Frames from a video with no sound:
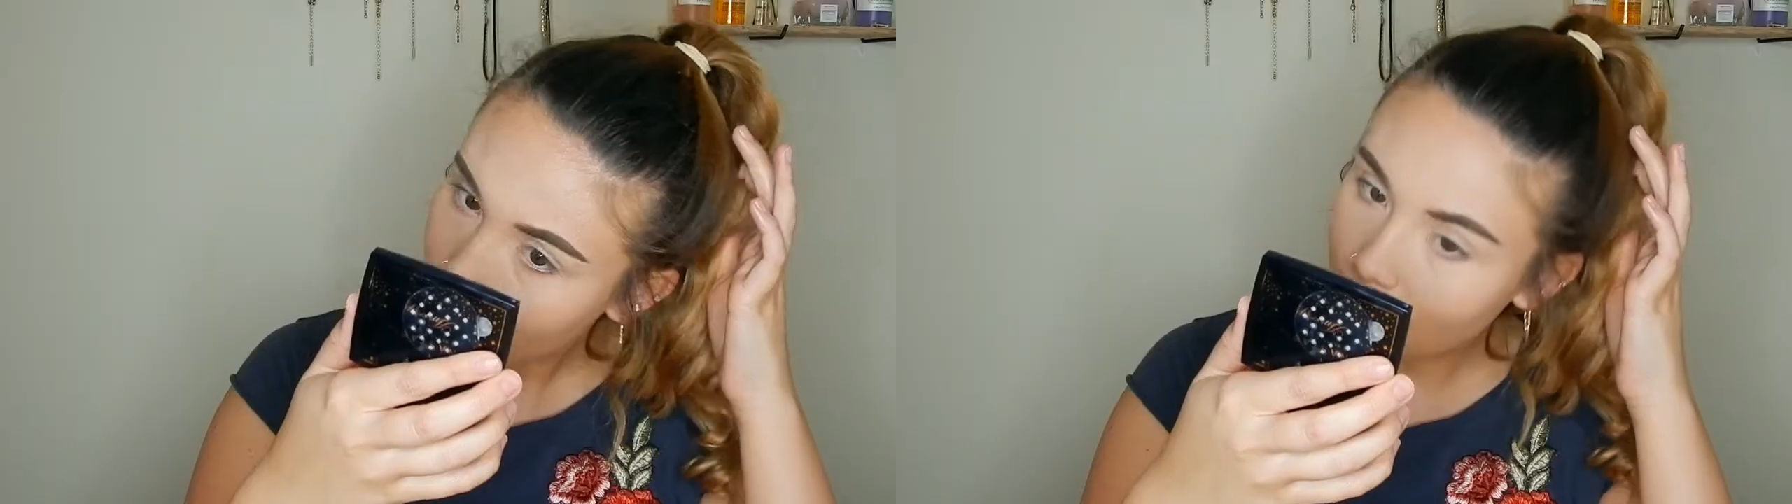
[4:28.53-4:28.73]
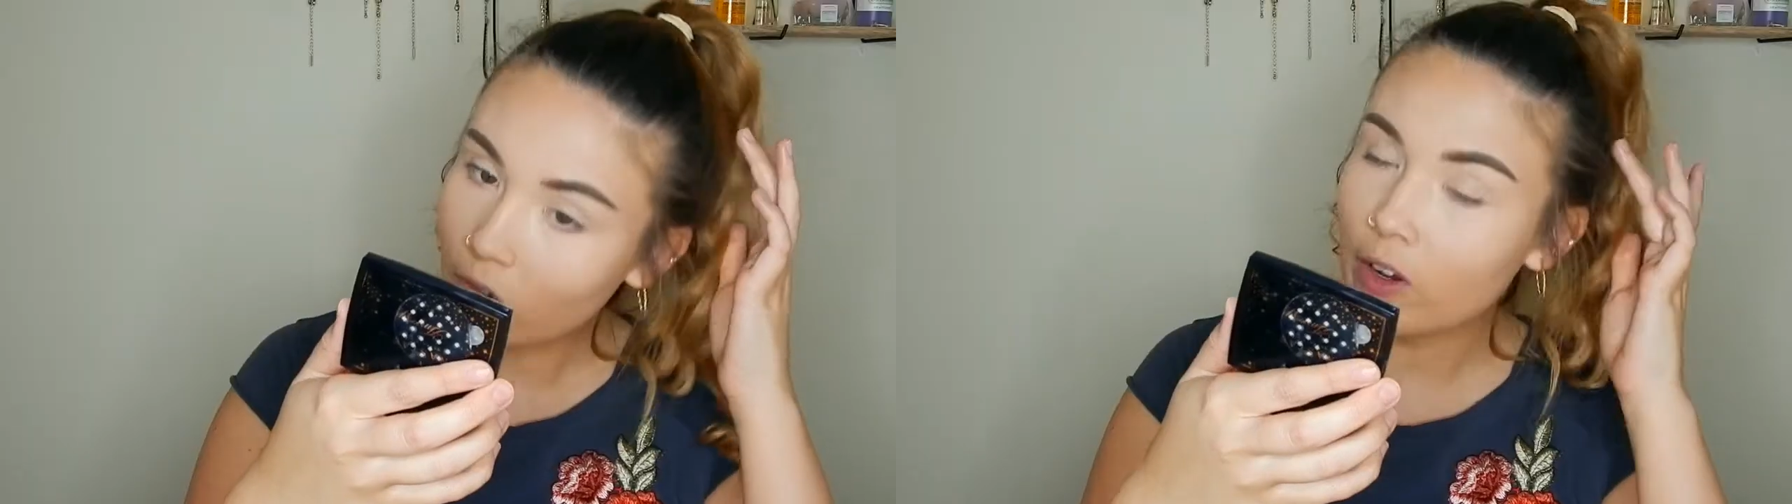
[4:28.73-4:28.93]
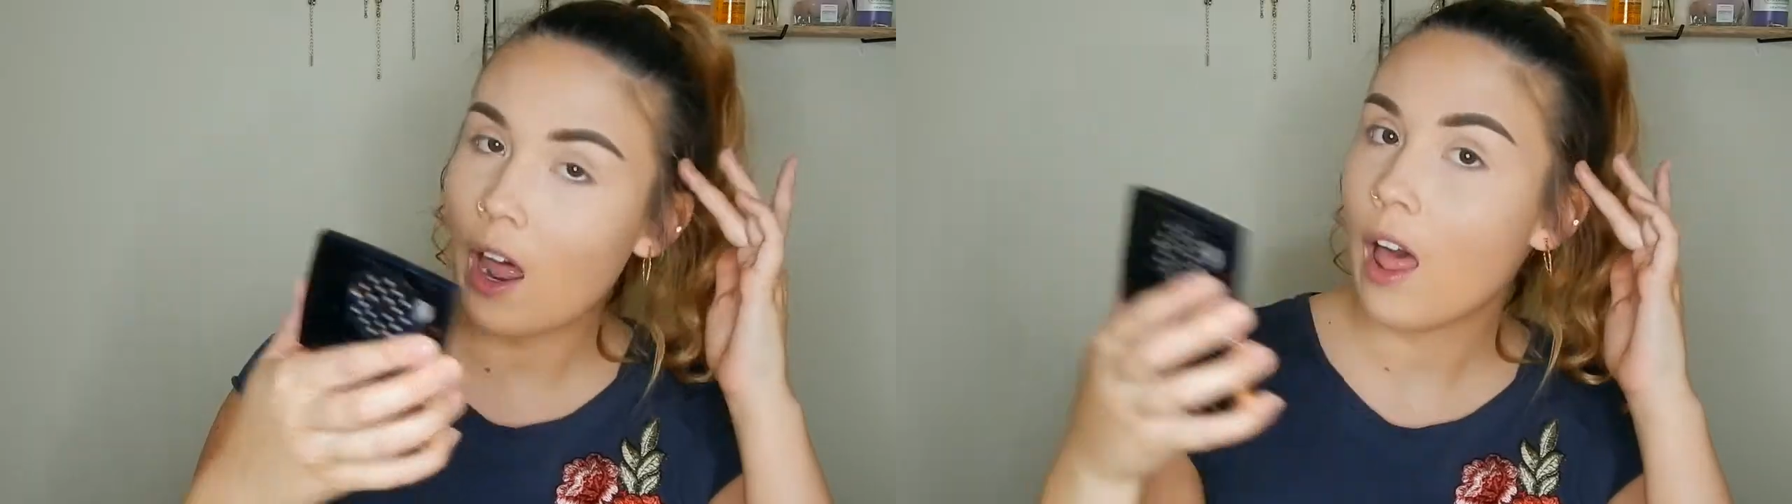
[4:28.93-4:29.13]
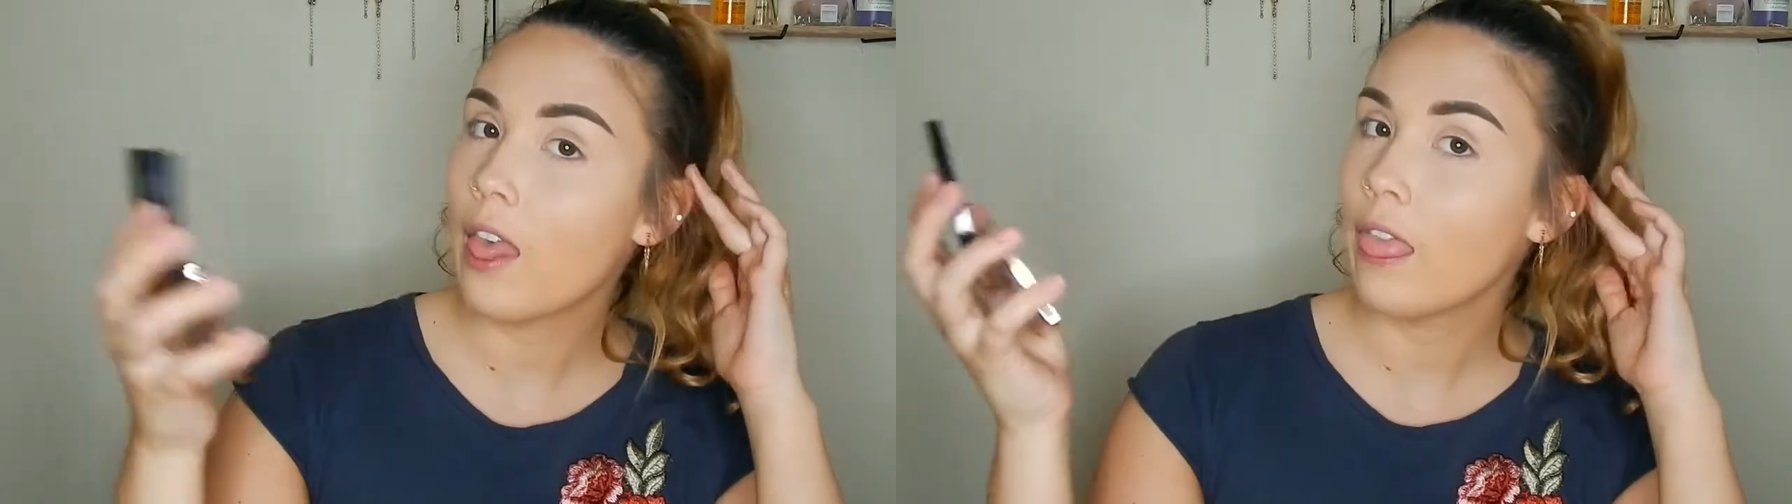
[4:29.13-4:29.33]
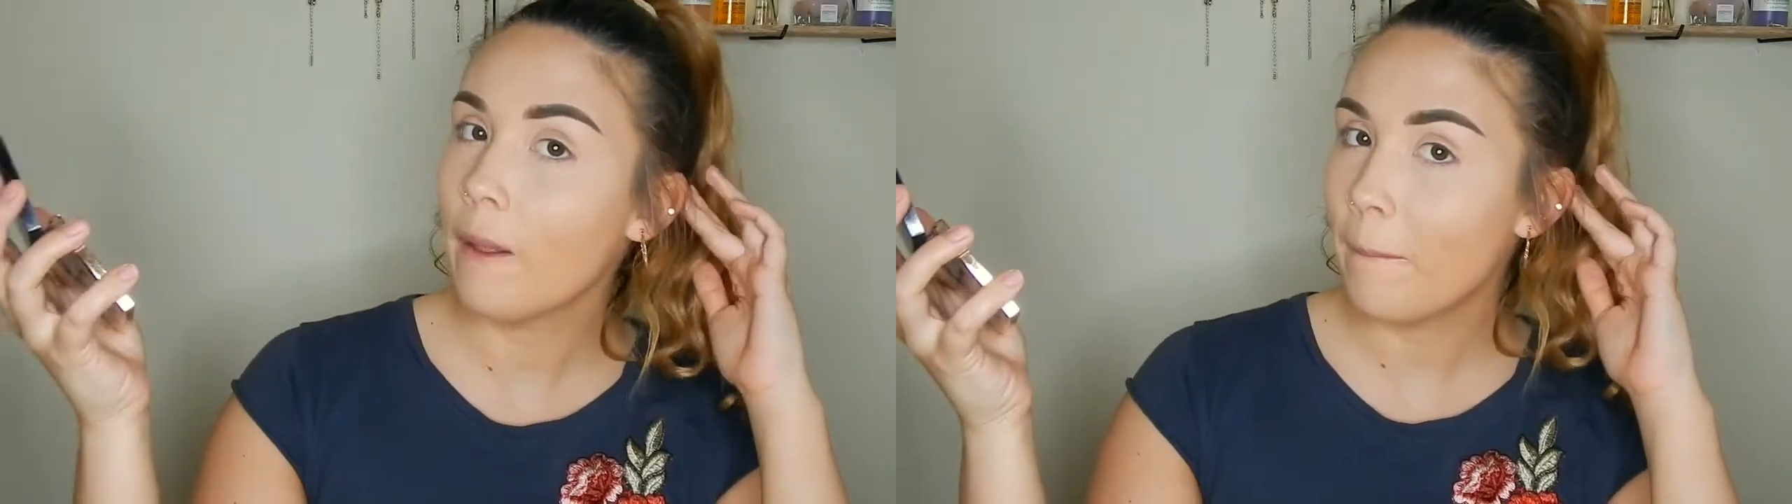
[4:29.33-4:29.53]
still
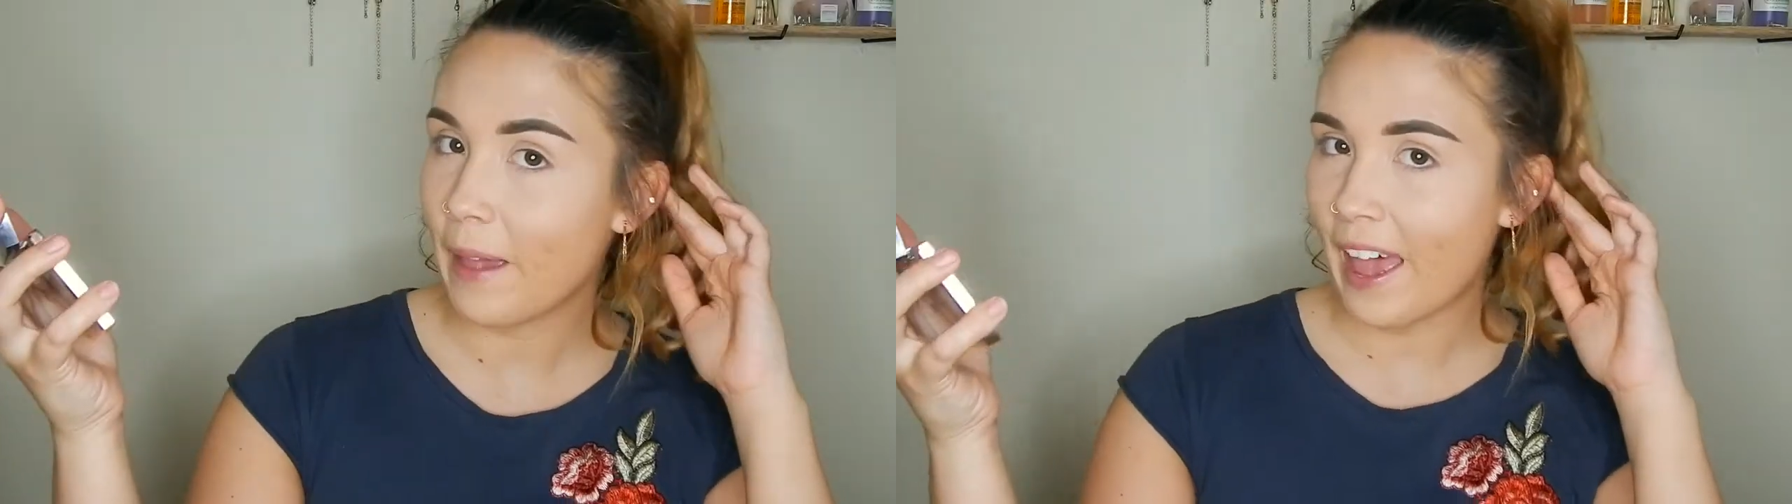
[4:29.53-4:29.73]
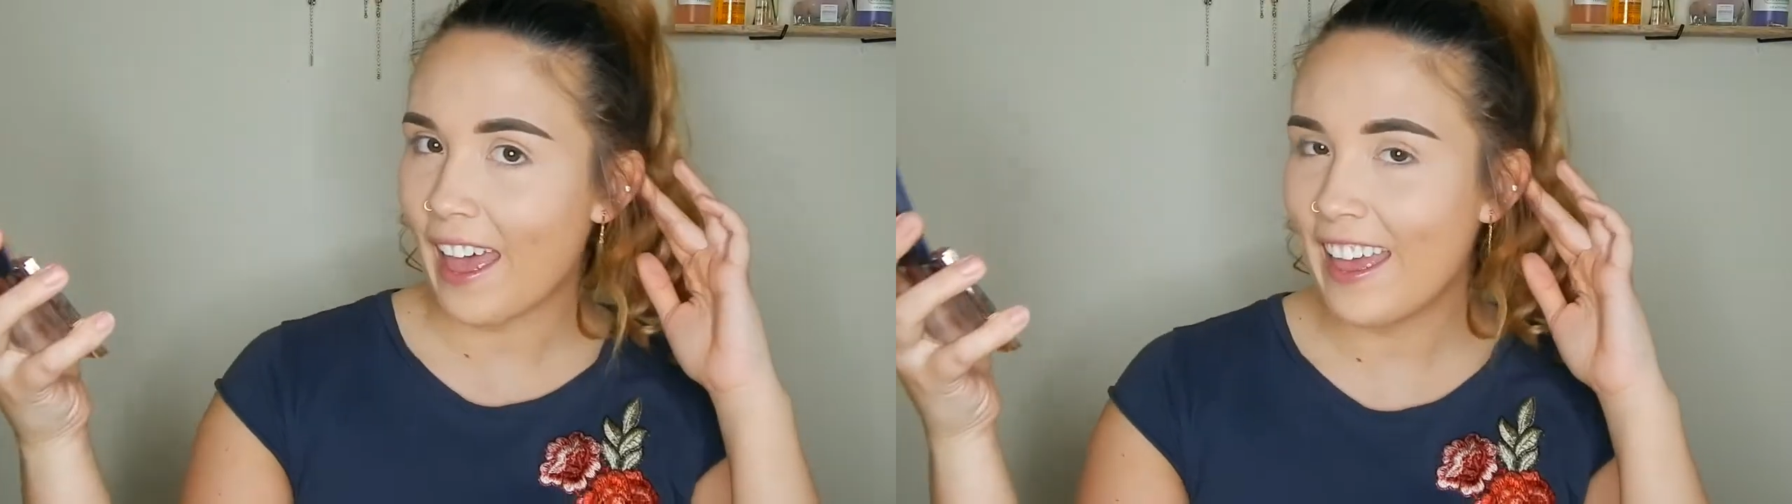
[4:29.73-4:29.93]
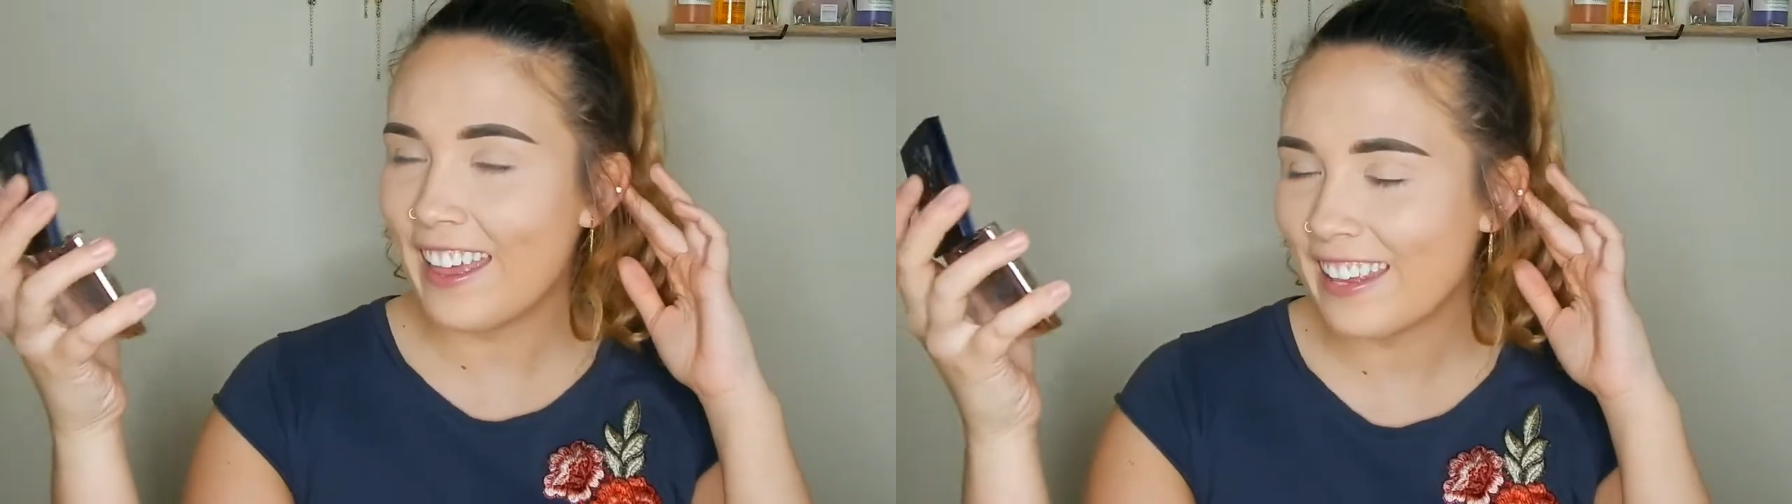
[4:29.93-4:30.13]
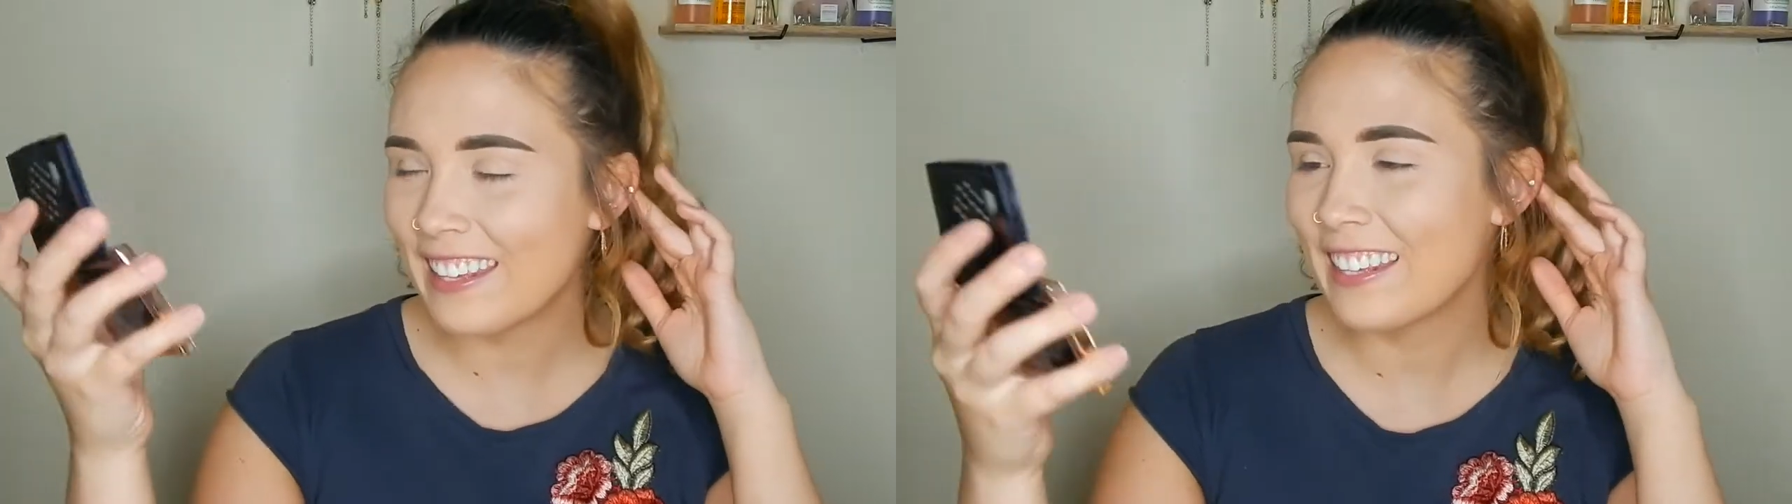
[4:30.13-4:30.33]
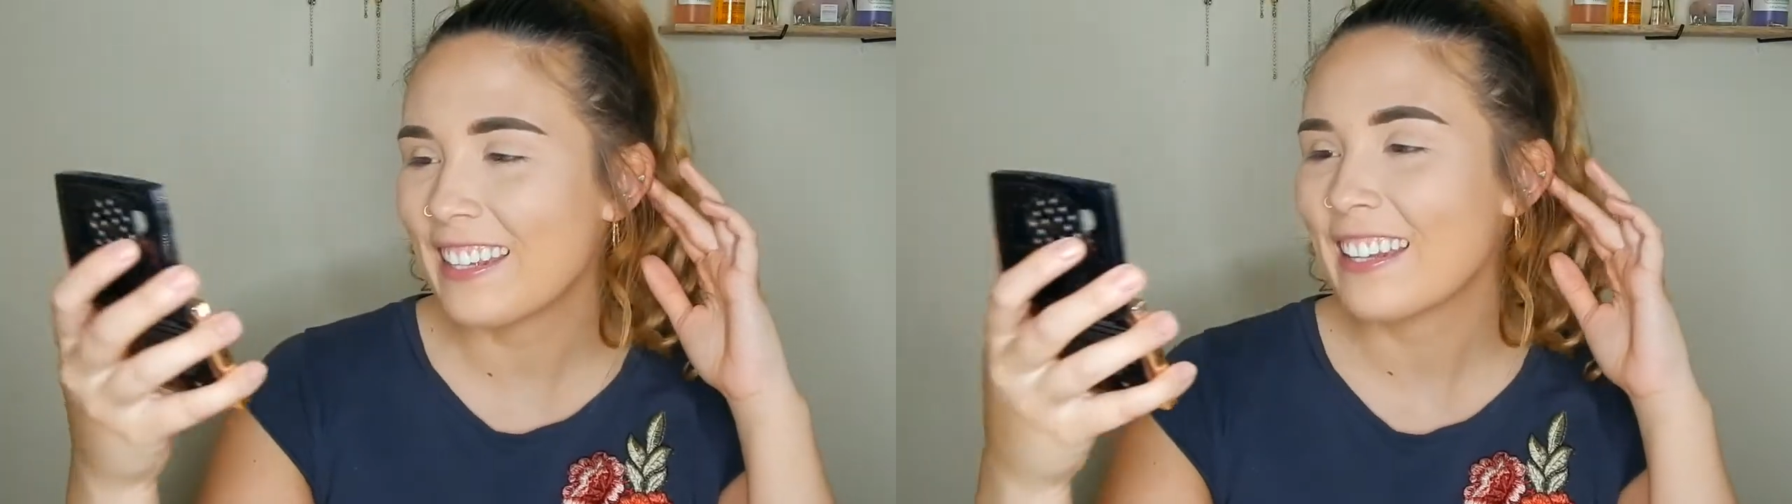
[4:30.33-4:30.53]
not the best,